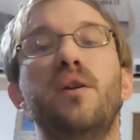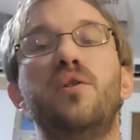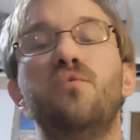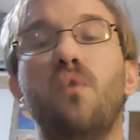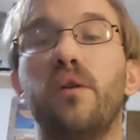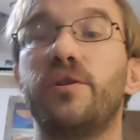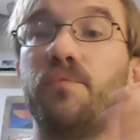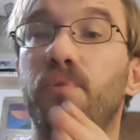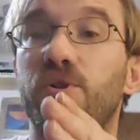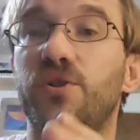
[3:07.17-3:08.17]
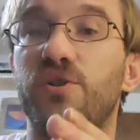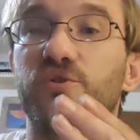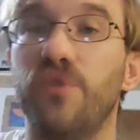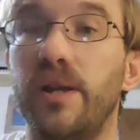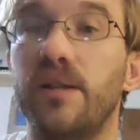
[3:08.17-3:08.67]
You want to push the
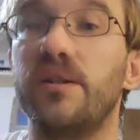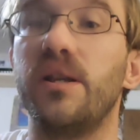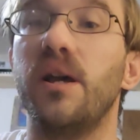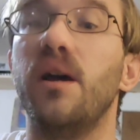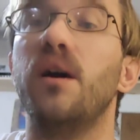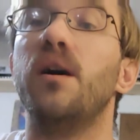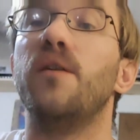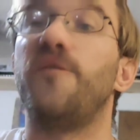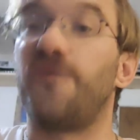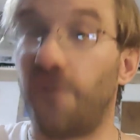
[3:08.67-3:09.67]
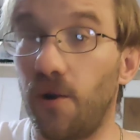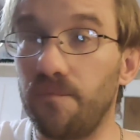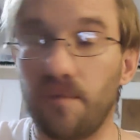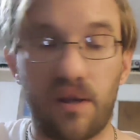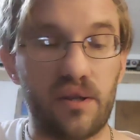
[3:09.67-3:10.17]
strings
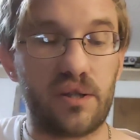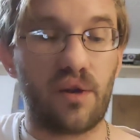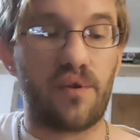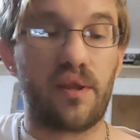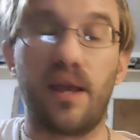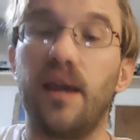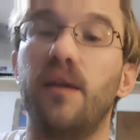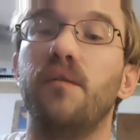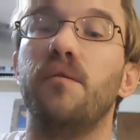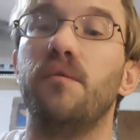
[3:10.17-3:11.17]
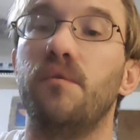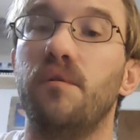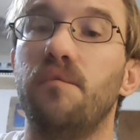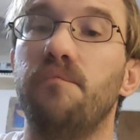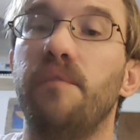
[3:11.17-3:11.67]
firmly so that they
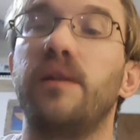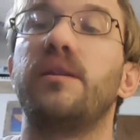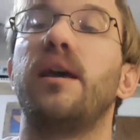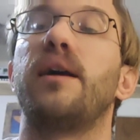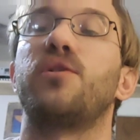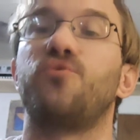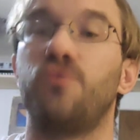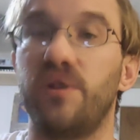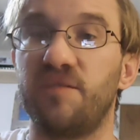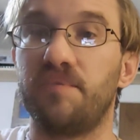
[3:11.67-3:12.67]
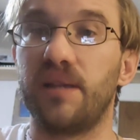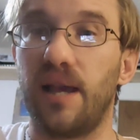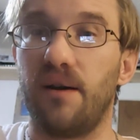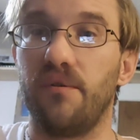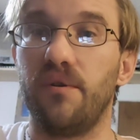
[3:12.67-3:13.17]
make that crisp
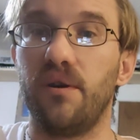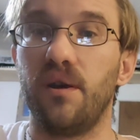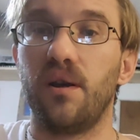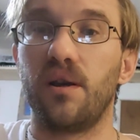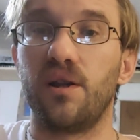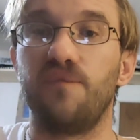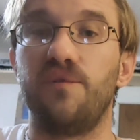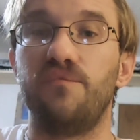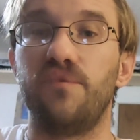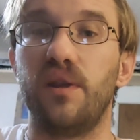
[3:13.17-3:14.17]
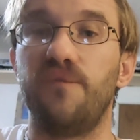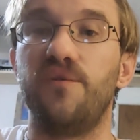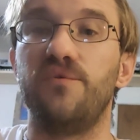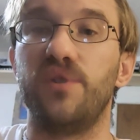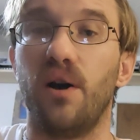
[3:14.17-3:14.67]
sound, because if
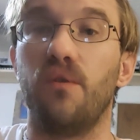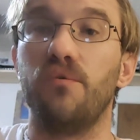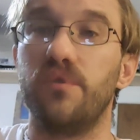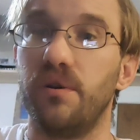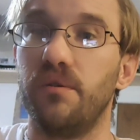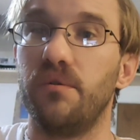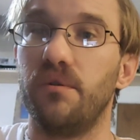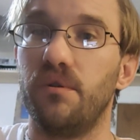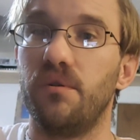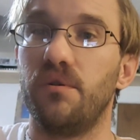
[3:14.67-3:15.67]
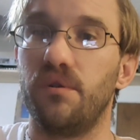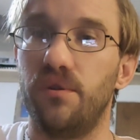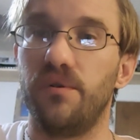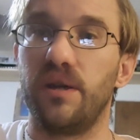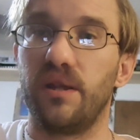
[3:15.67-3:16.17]
you don't,
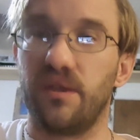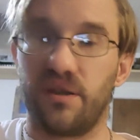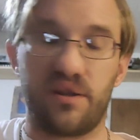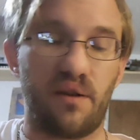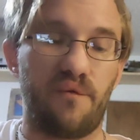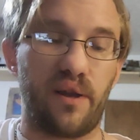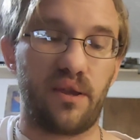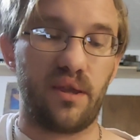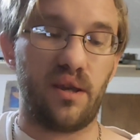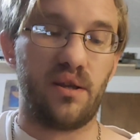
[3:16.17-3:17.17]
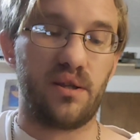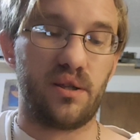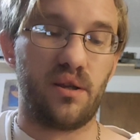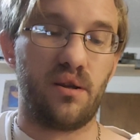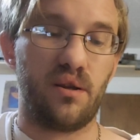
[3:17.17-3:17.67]
you'll get stuff like
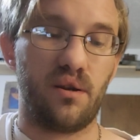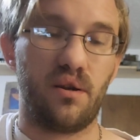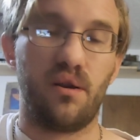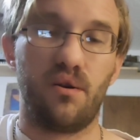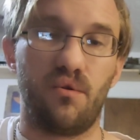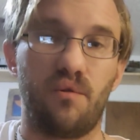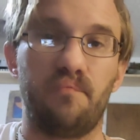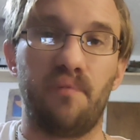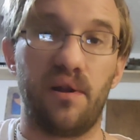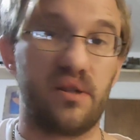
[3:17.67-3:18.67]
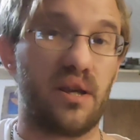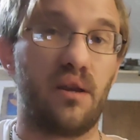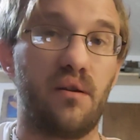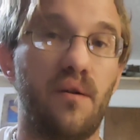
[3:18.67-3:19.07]
this or buzzing.